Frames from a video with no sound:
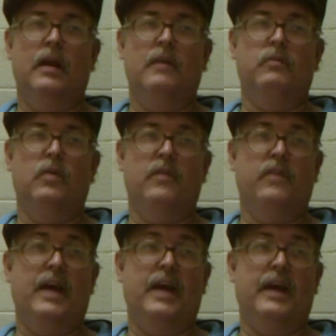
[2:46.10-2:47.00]
For a
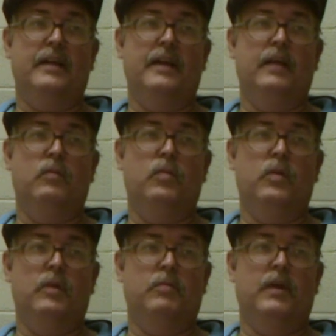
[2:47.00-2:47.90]
fact that
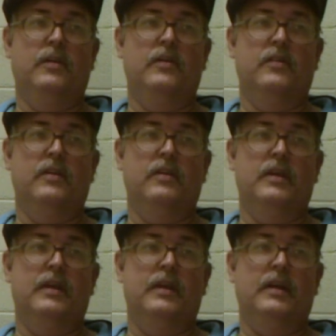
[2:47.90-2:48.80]
Warner Brothers
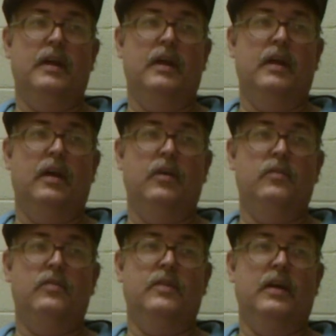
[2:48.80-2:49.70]

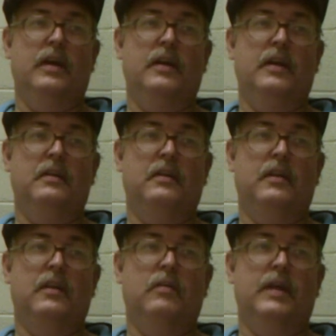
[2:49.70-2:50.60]
owns
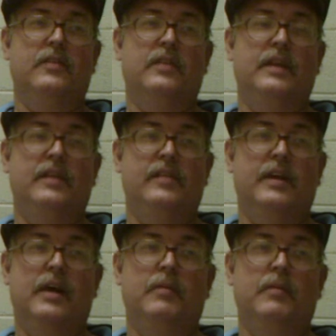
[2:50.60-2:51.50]
the rights to DC
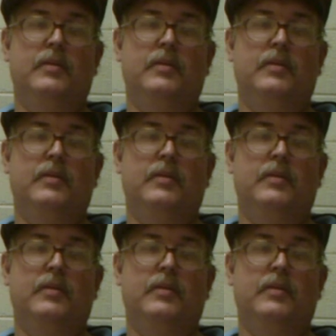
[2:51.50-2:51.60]
Comics.